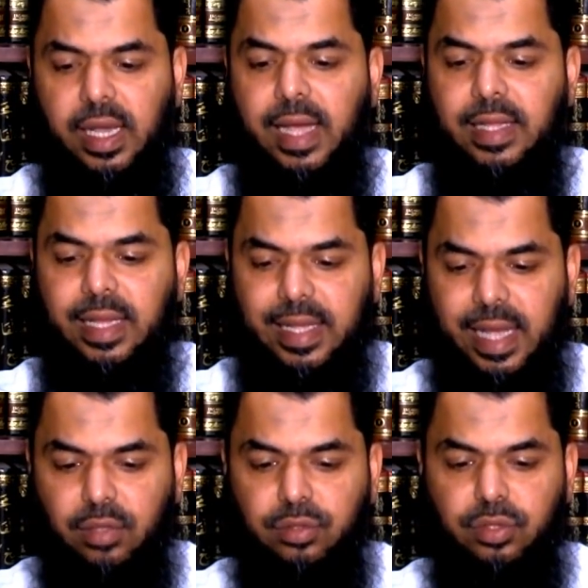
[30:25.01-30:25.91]
and the
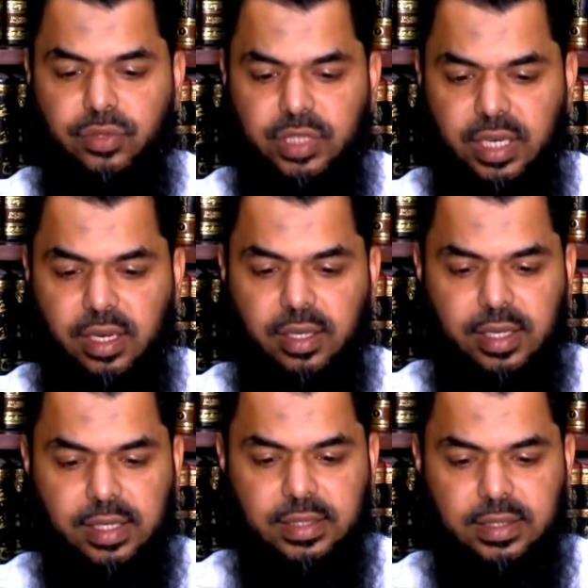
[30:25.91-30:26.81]
accounts of Chera
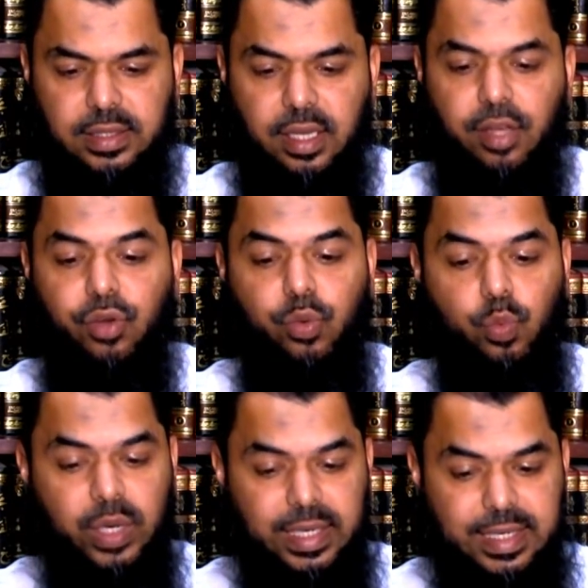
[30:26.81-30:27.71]
kings who
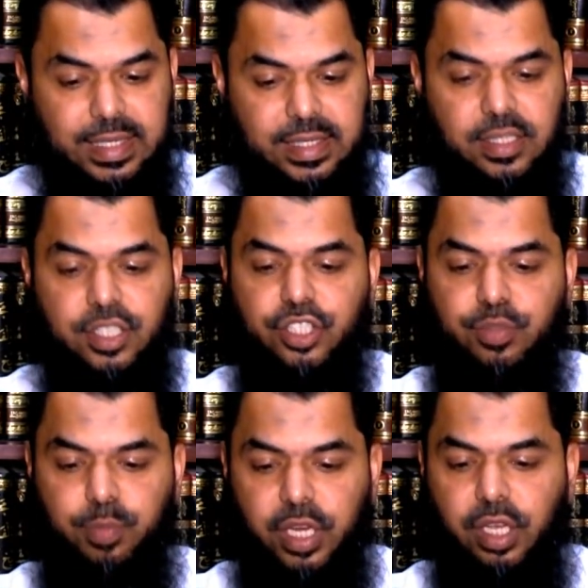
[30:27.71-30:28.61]
witnessed the
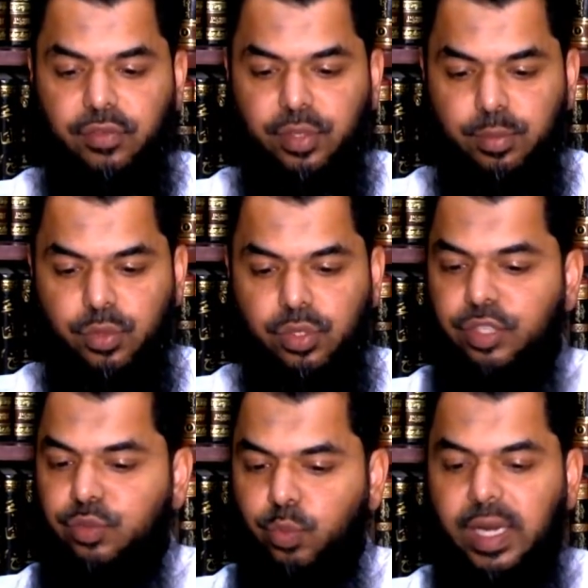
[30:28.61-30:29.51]
splitting of the moon
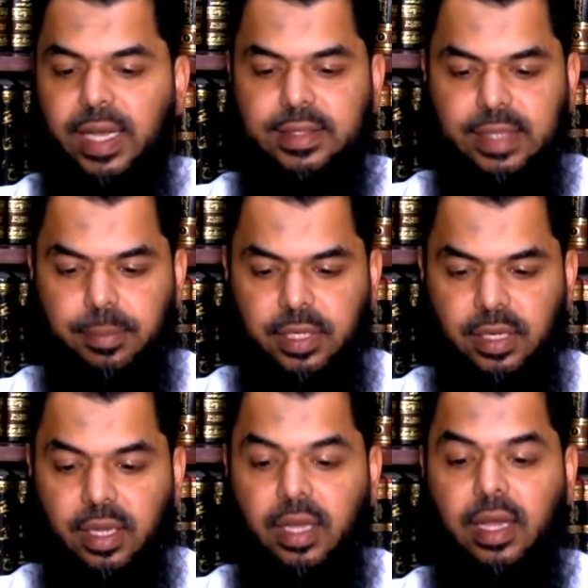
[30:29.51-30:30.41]
is well
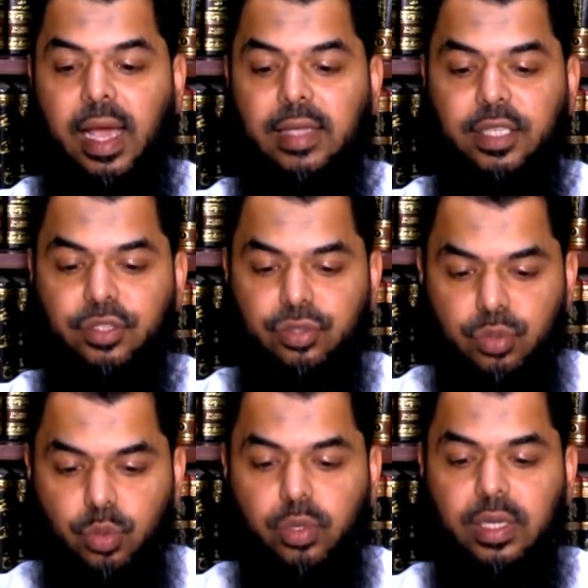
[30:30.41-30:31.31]
accepted as a
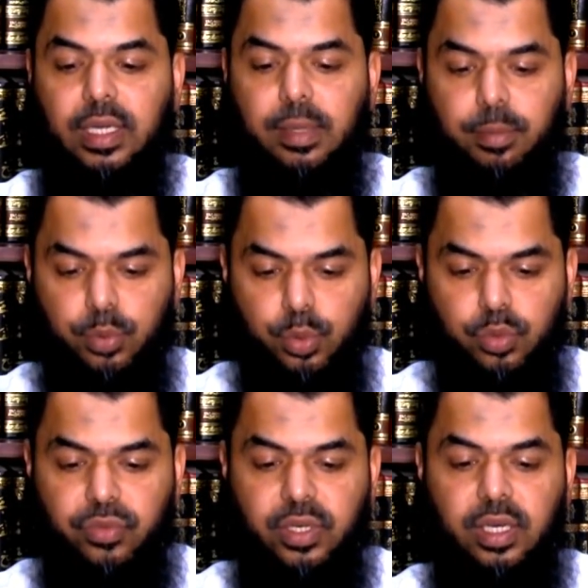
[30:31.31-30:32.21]
historically
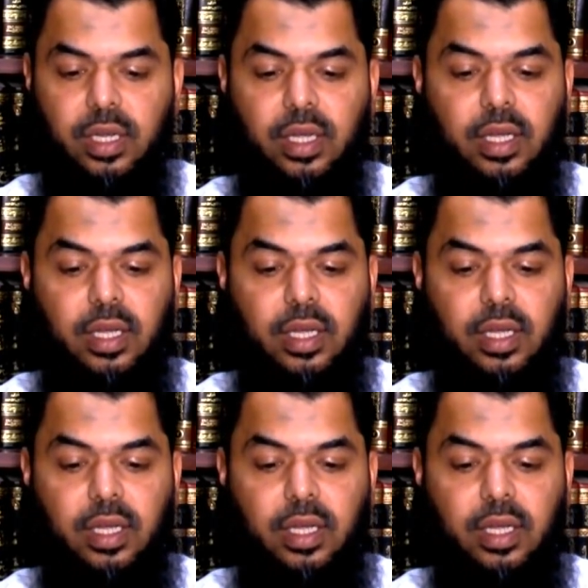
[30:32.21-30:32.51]
proven